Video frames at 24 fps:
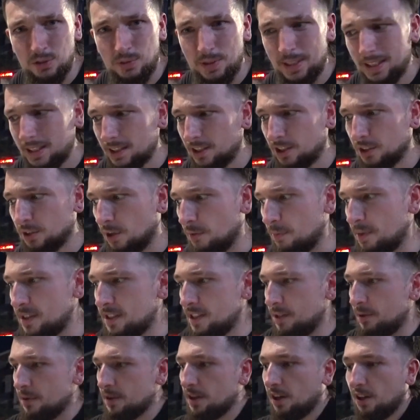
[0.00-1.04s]
really good.
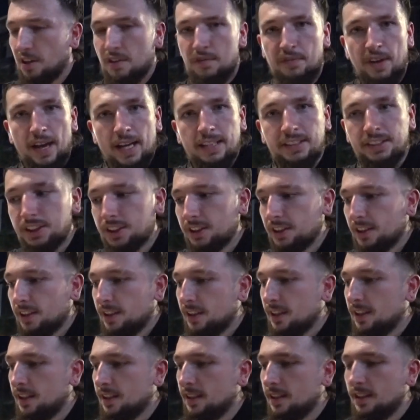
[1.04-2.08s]
Obviously we've got the veg
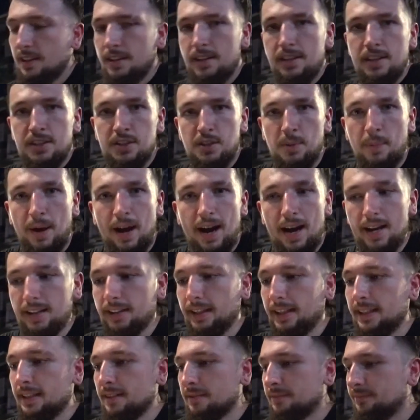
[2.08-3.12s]
to pile
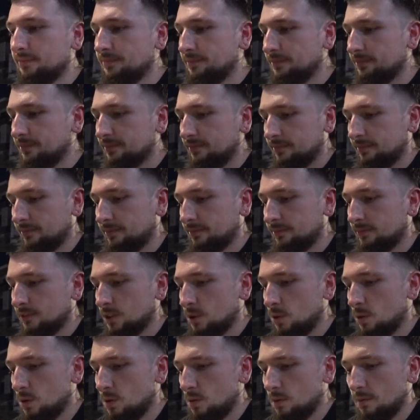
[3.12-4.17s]
in.
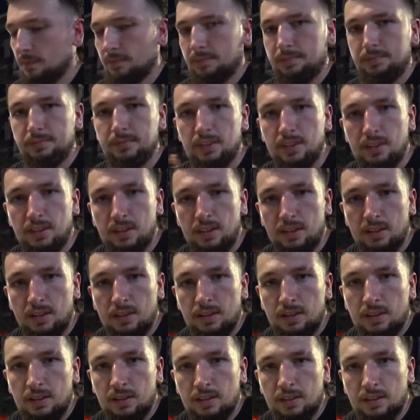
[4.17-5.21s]
Oh,
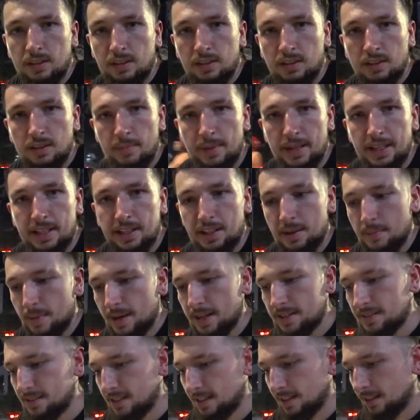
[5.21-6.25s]
making a
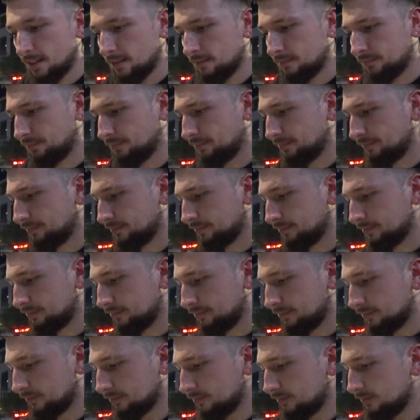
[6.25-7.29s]
mess here.
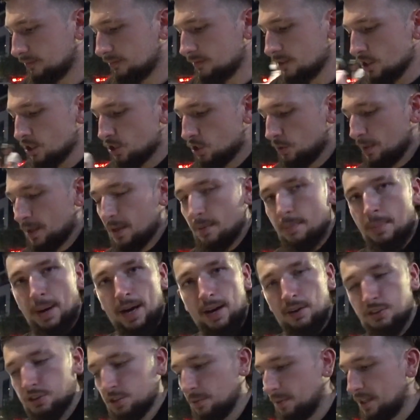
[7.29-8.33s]
So we can
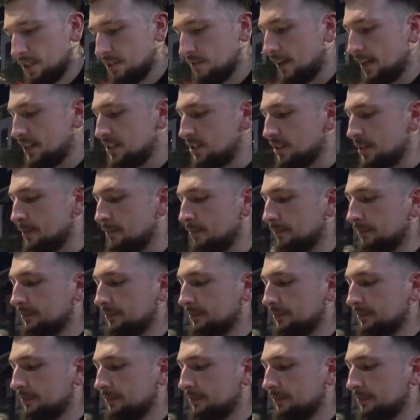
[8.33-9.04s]
pile some of this veg in.